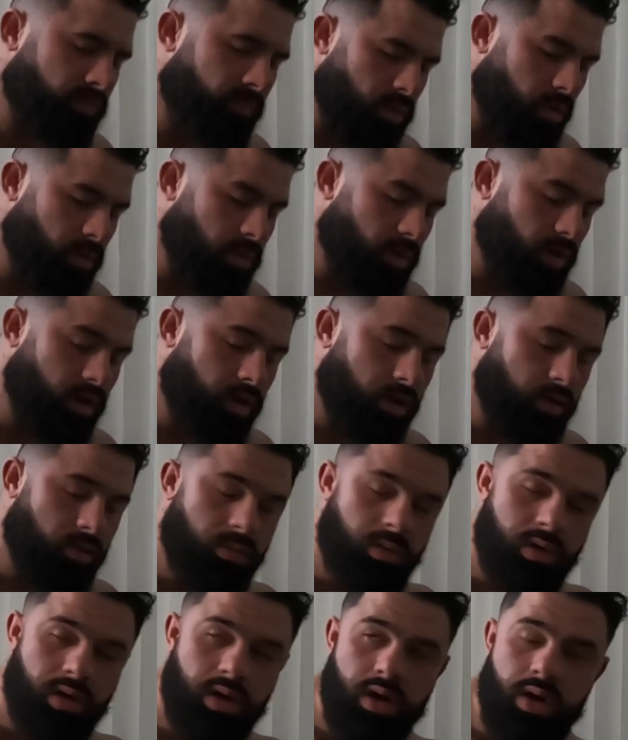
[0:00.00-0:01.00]
I'd probably
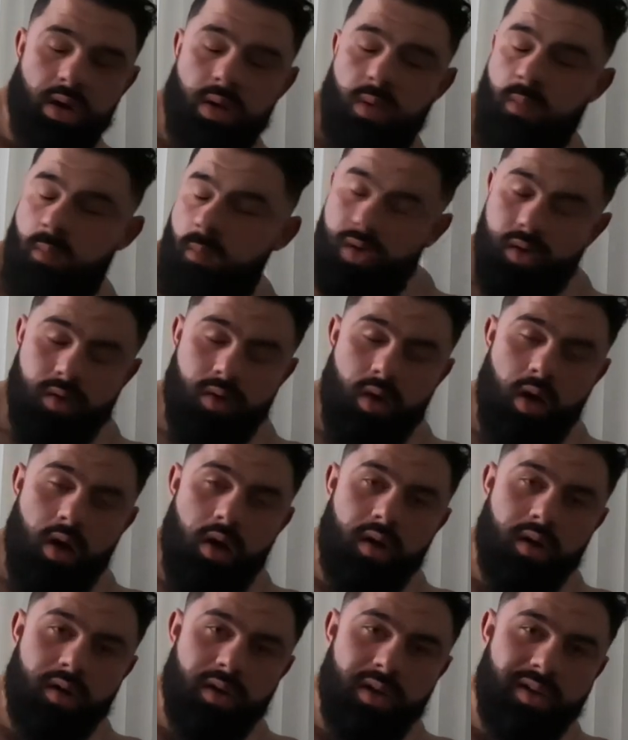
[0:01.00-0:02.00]
be here for another
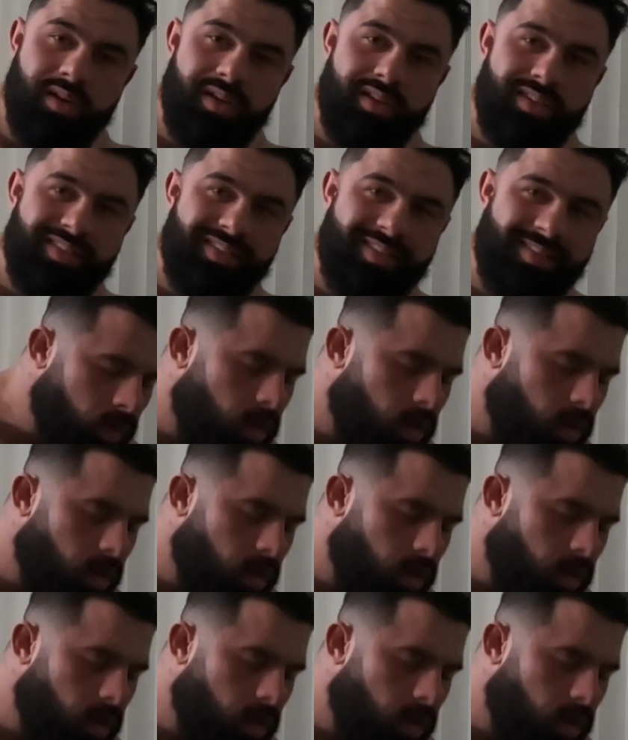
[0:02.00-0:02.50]
hour eating it.